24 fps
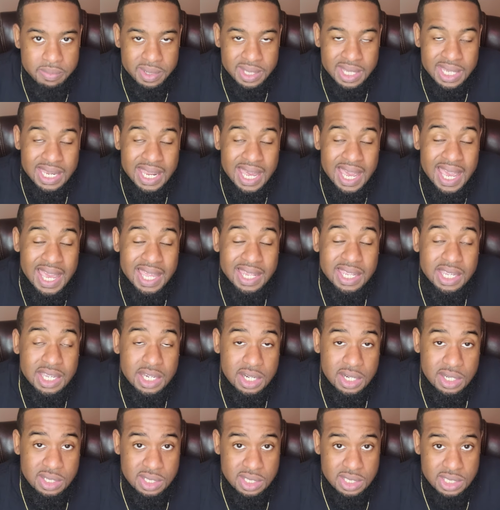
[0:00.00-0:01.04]
but then I had
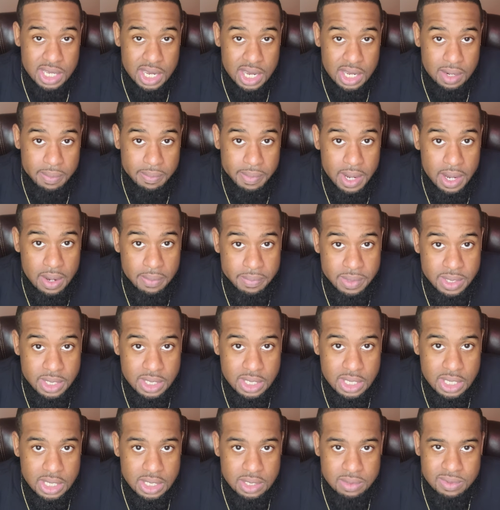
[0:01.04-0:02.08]
the other side about me,
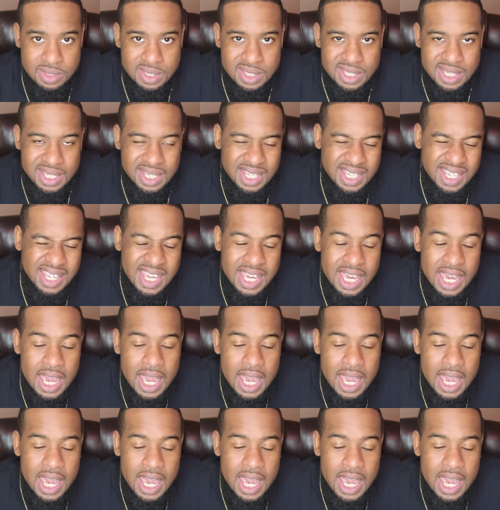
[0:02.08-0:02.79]
and it was like,